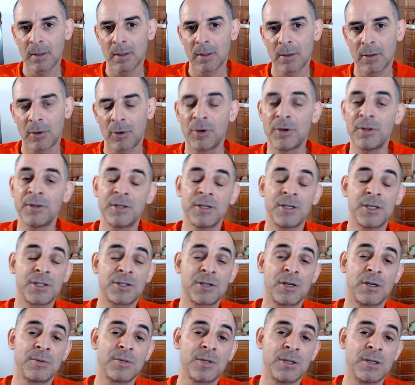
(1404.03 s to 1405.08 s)
or in the
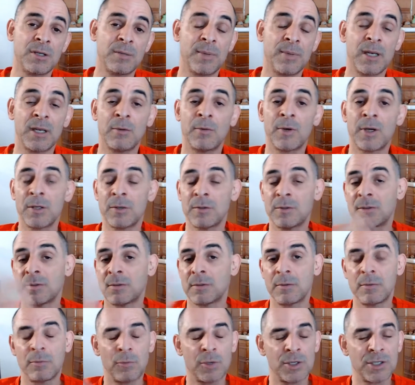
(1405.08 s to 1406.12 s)
description, depending where you're
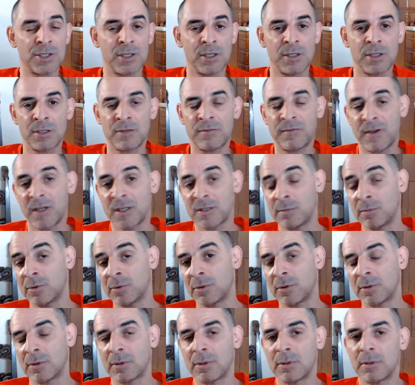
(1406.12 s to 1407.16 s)
watching this: Facebook,
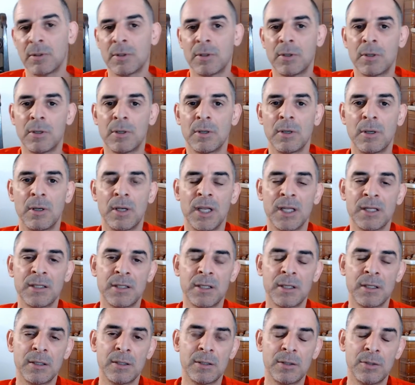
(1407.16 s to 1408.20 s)

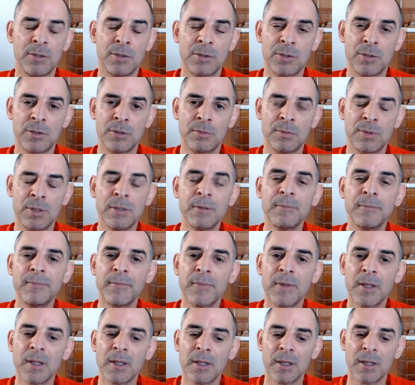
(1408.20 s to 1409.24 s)
LinkedIn, YouTube.
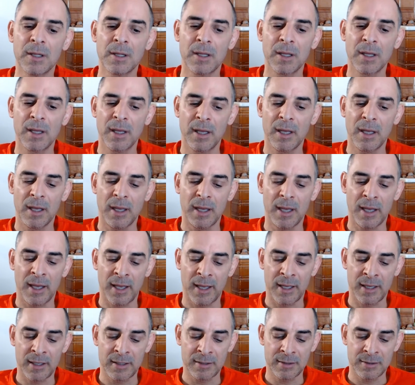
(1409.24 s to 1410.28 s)

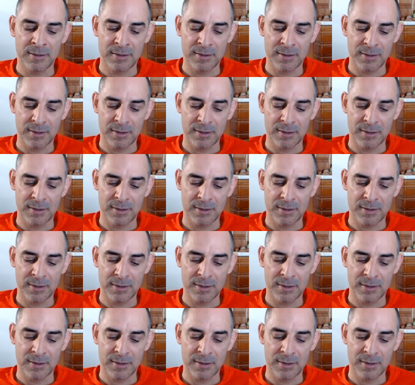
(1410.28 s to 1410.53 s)
And